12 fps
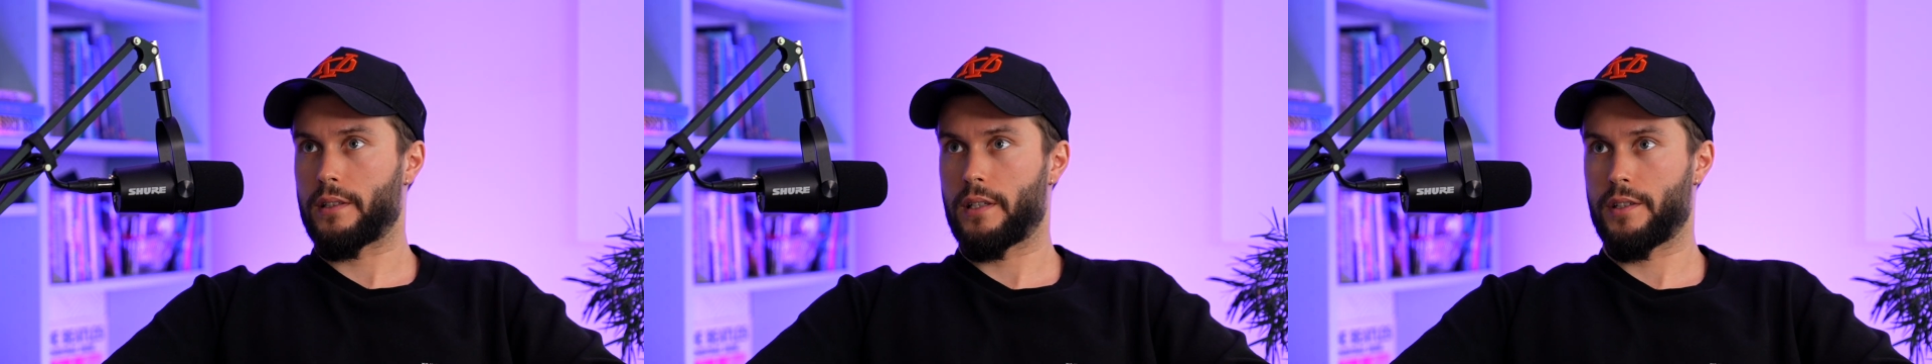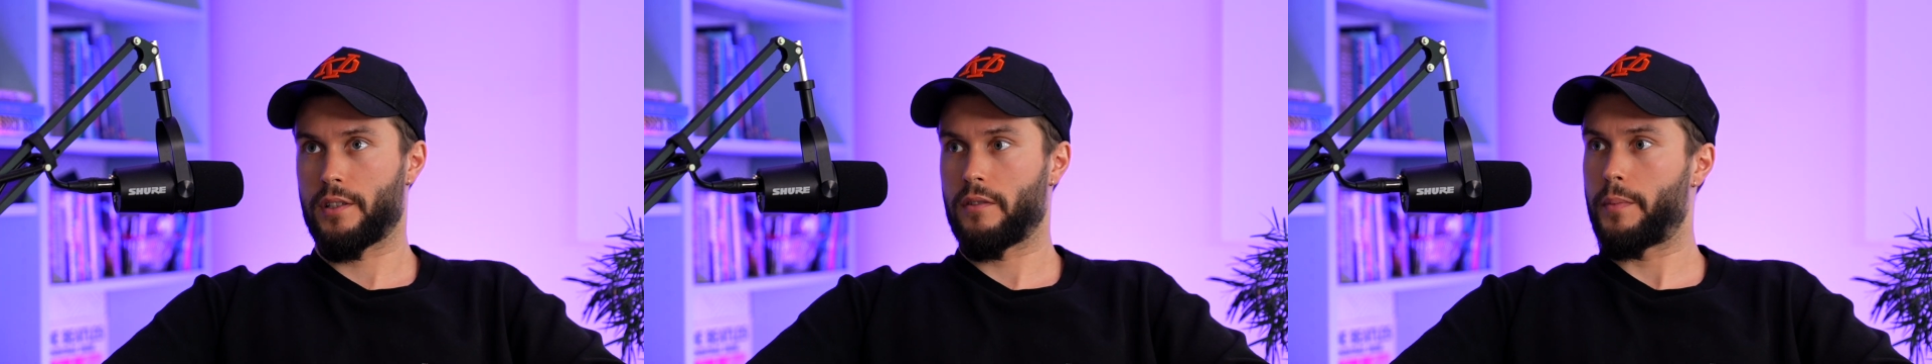
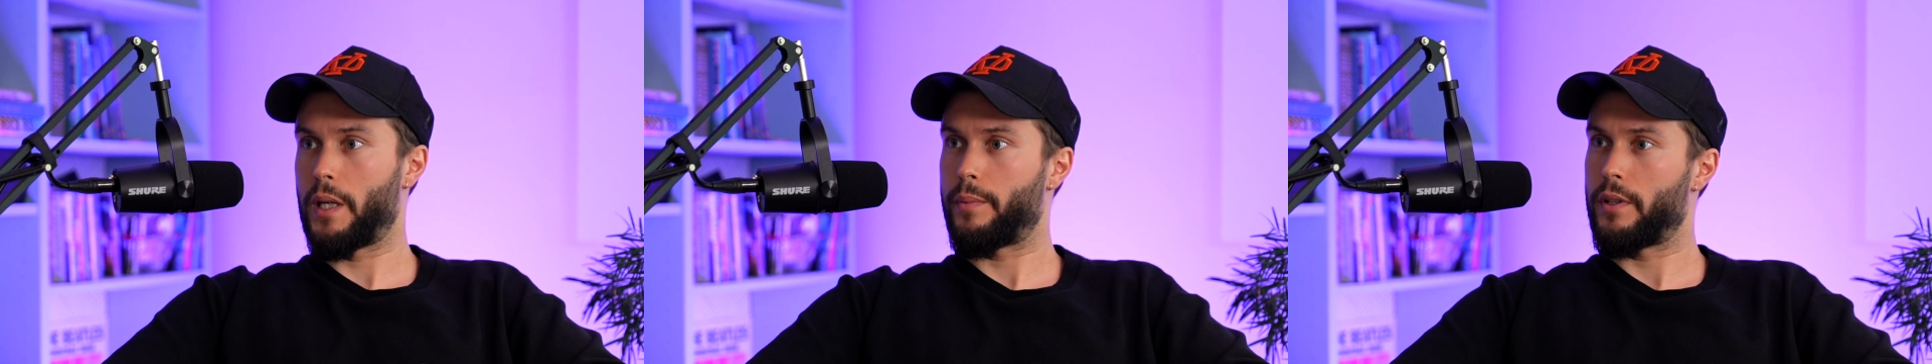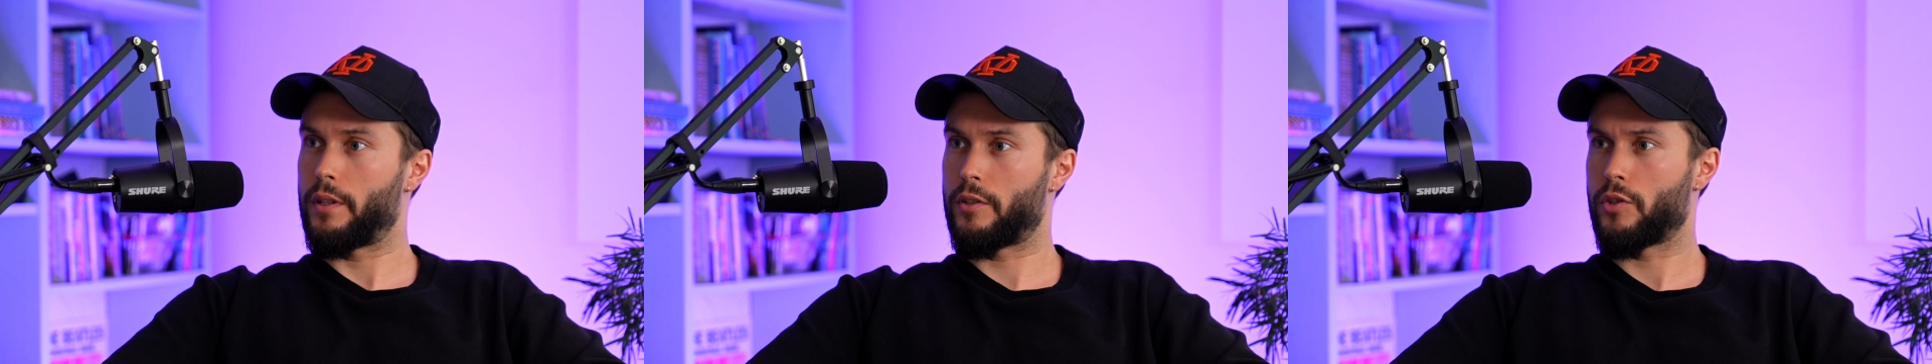session of
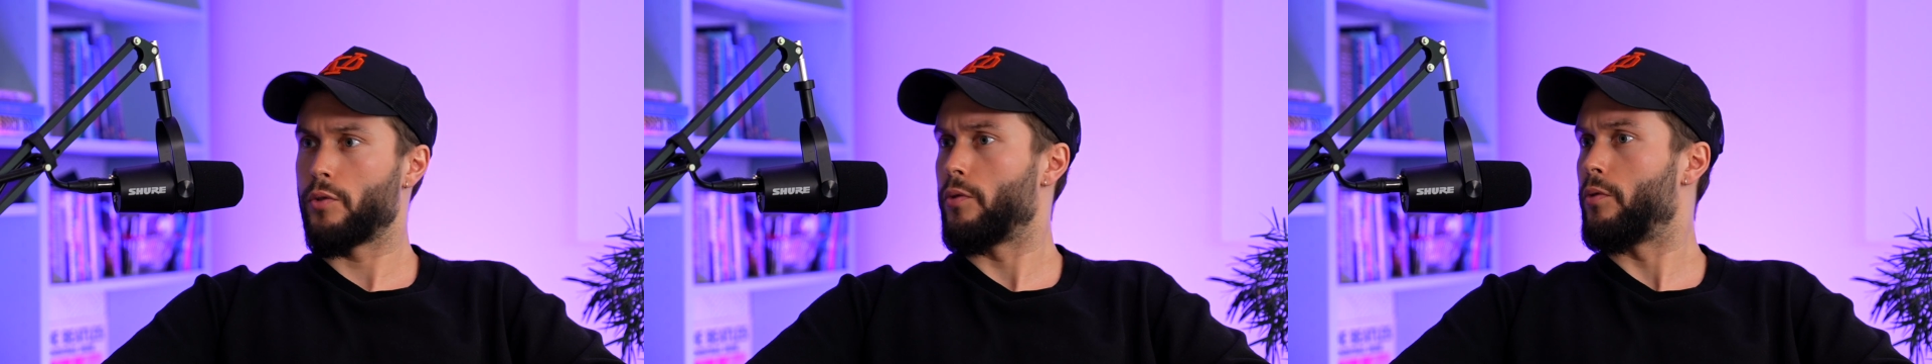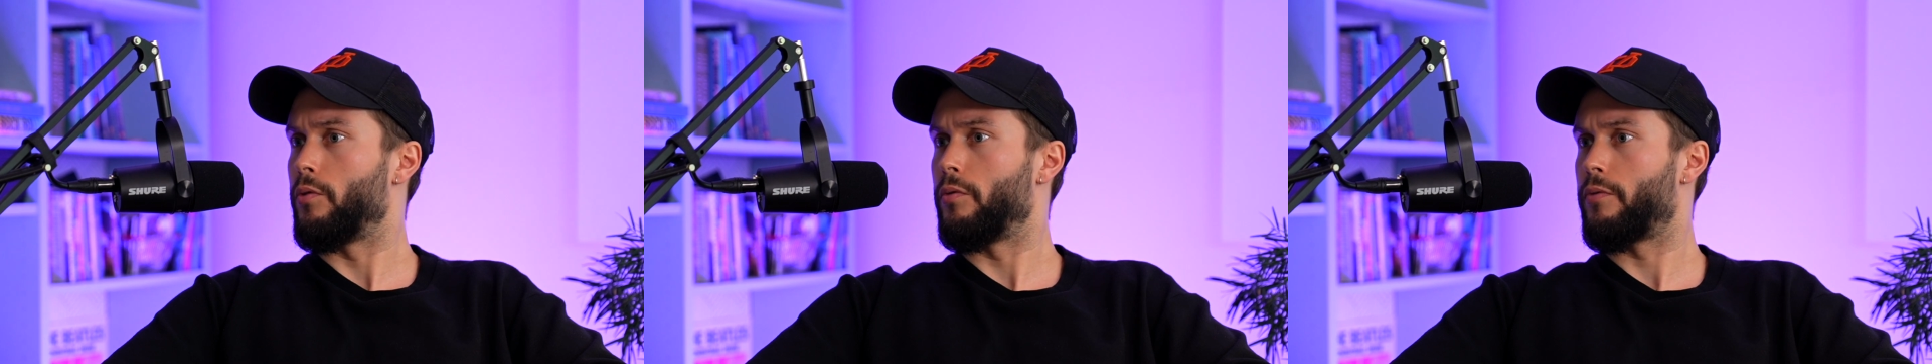maybe the
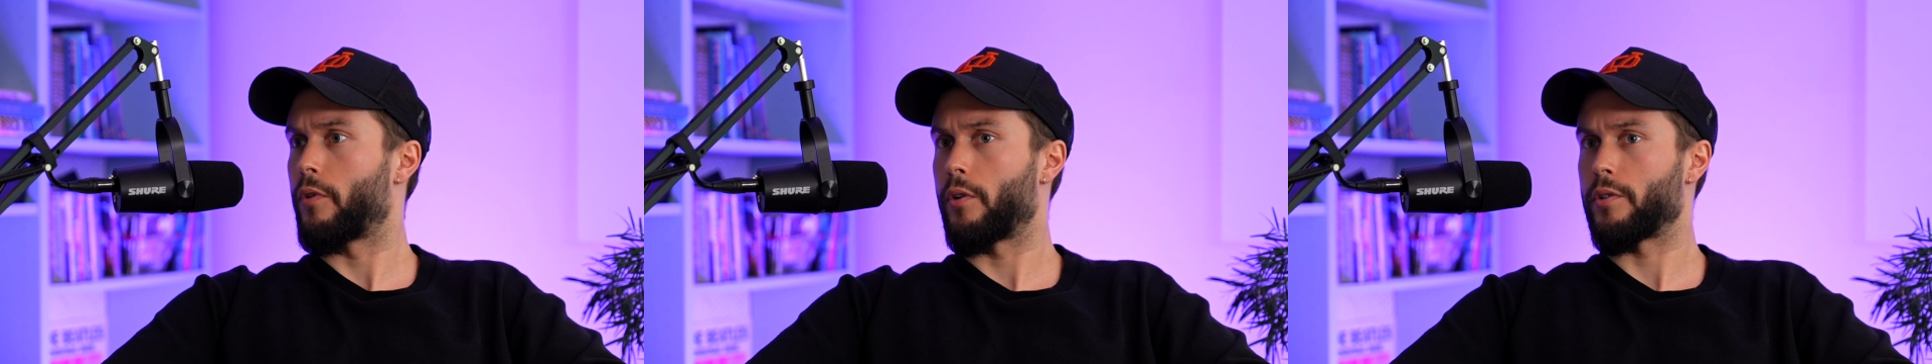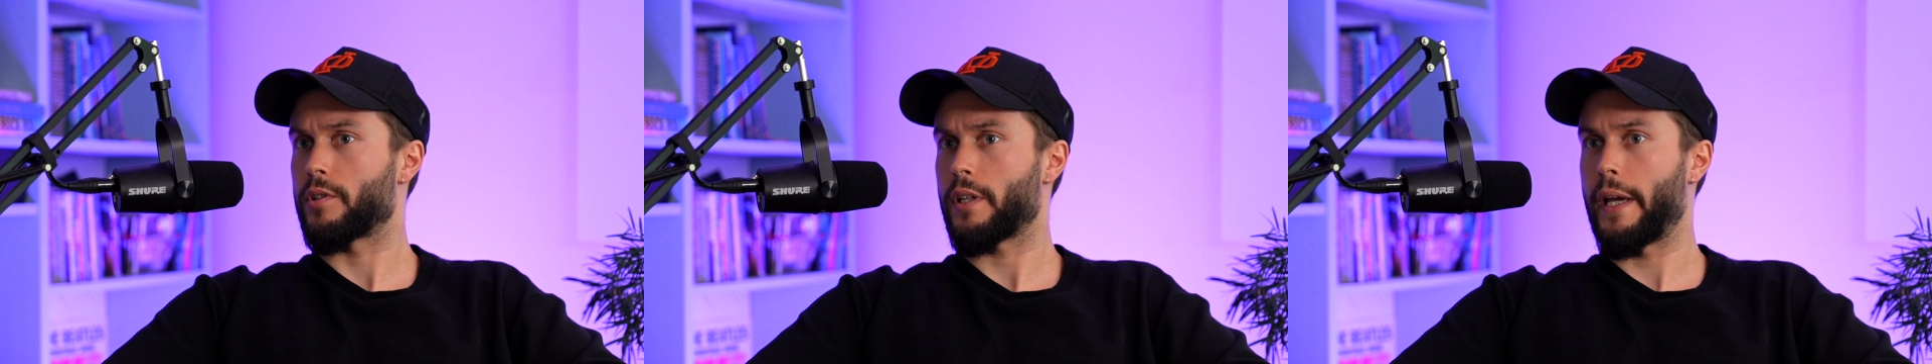two
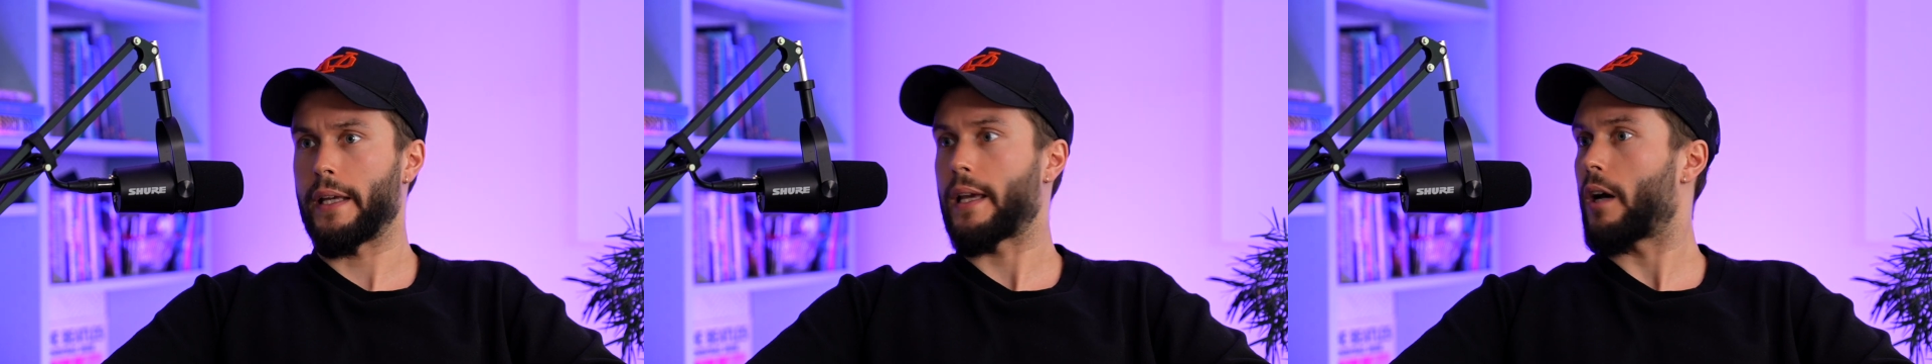first eight